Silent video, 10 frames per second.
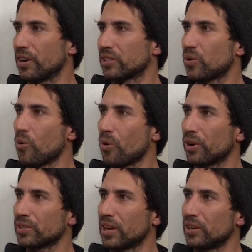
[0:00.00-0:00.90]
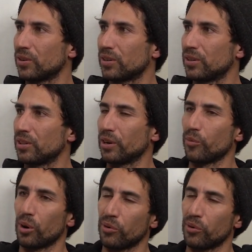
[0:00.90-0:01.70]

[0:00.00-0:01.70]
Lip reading: and it's cool because then they're more